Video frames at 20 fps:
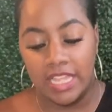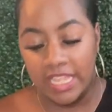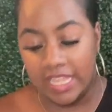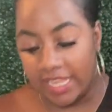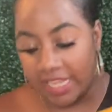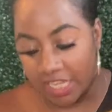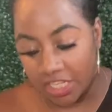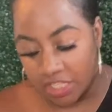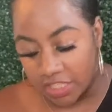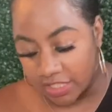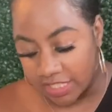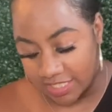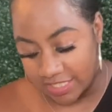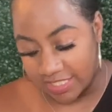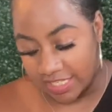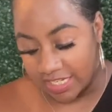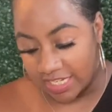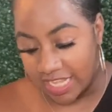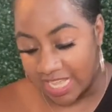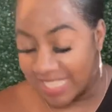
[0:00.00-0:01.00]
And
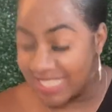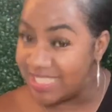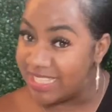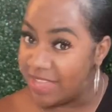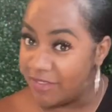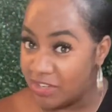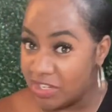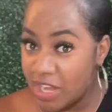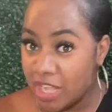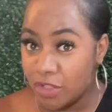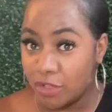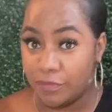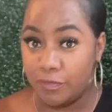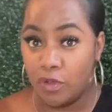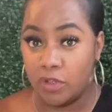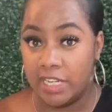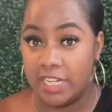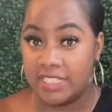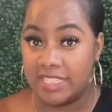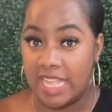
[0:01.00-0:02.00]
listen, a seven dollar
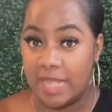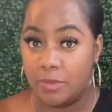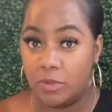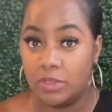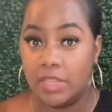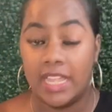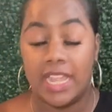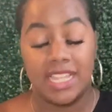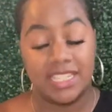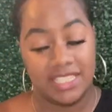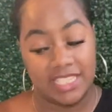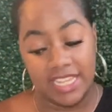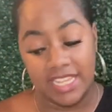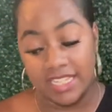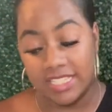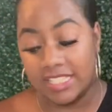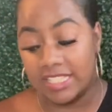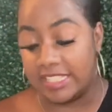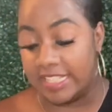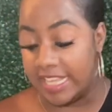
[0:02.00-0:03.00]
folding table, like I
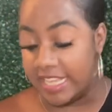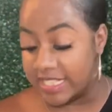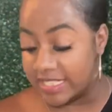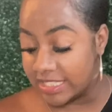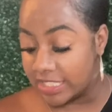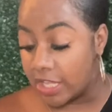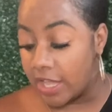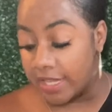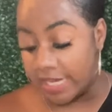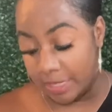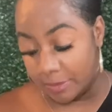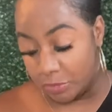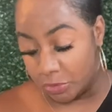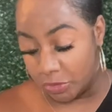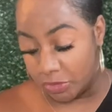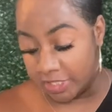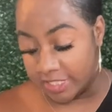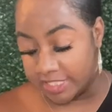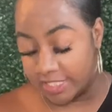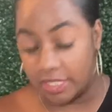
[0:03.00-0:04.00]
said, six cutting
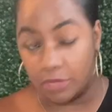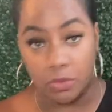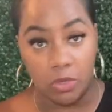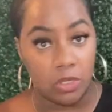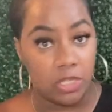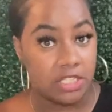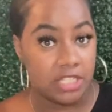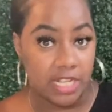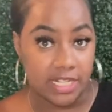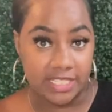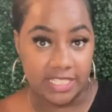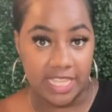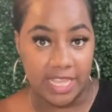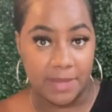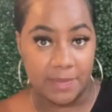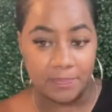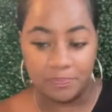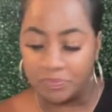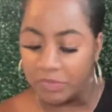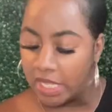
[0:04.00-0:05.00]
boards and a roll of duct
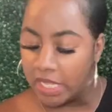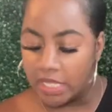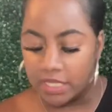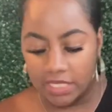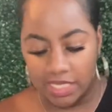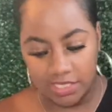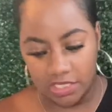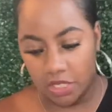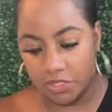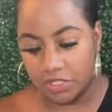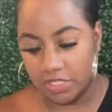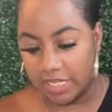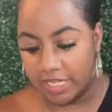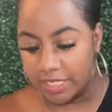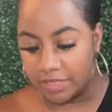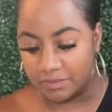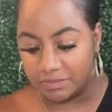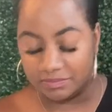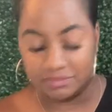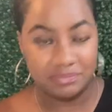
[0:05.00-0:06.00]
tape. That's all you
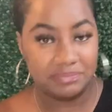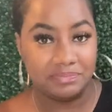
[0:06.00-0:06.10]
need.